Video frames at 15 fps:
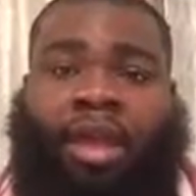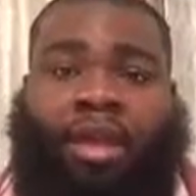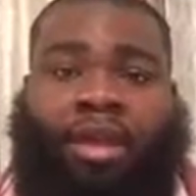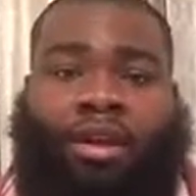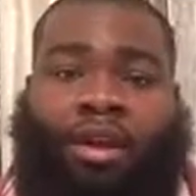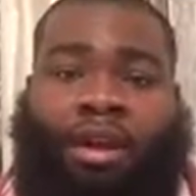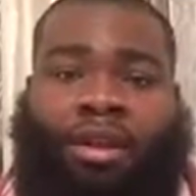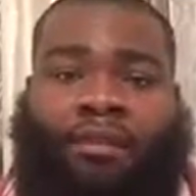hit
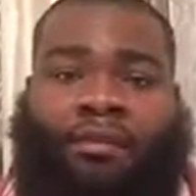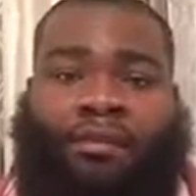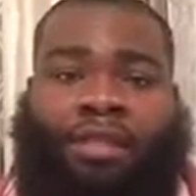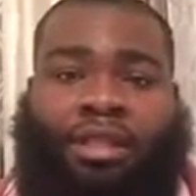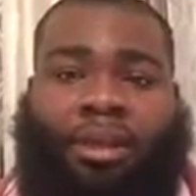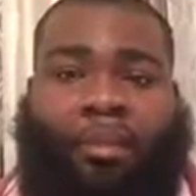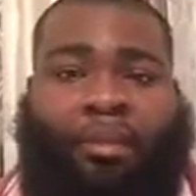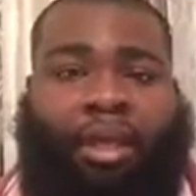her up for
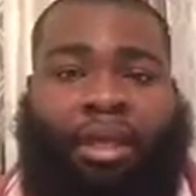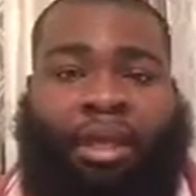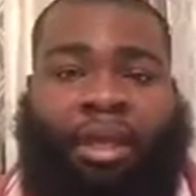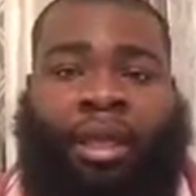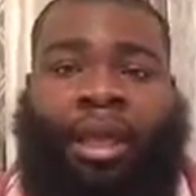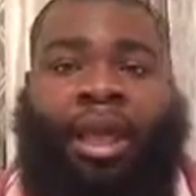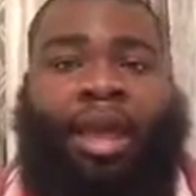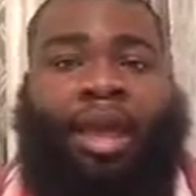some
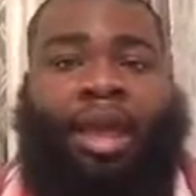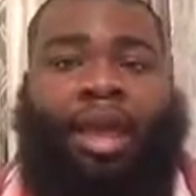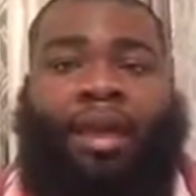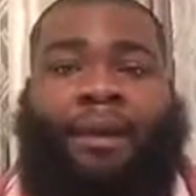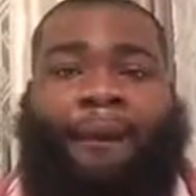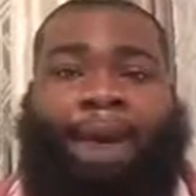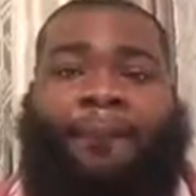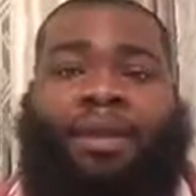money
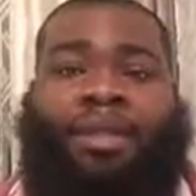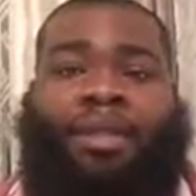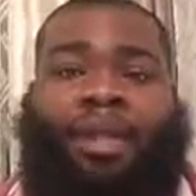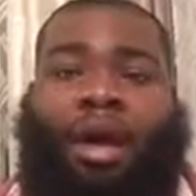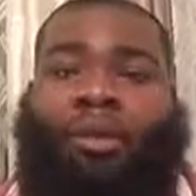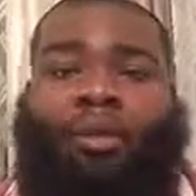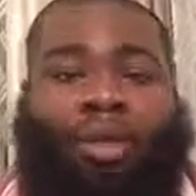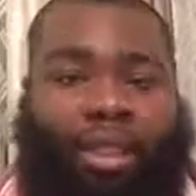and be
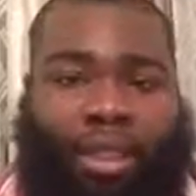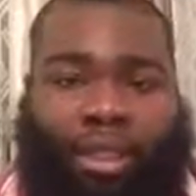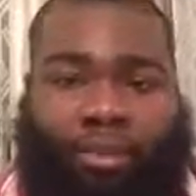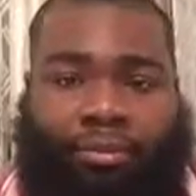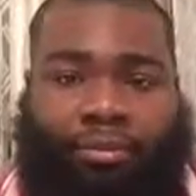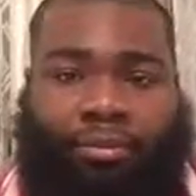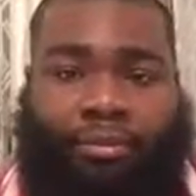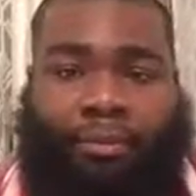done with it.
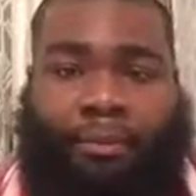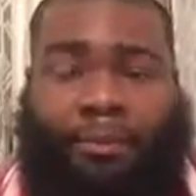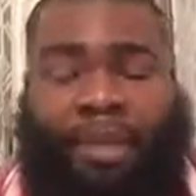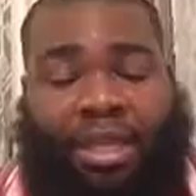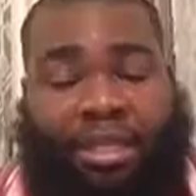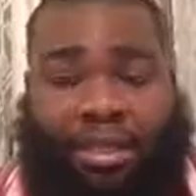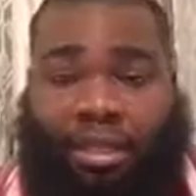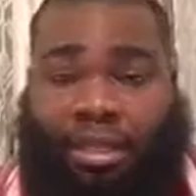
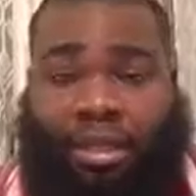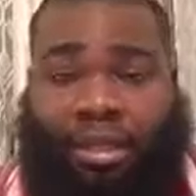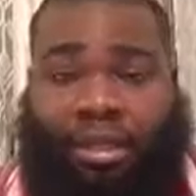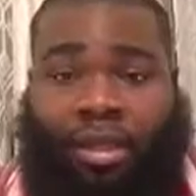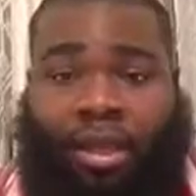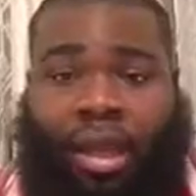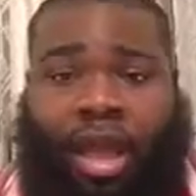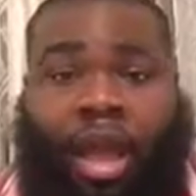Basically.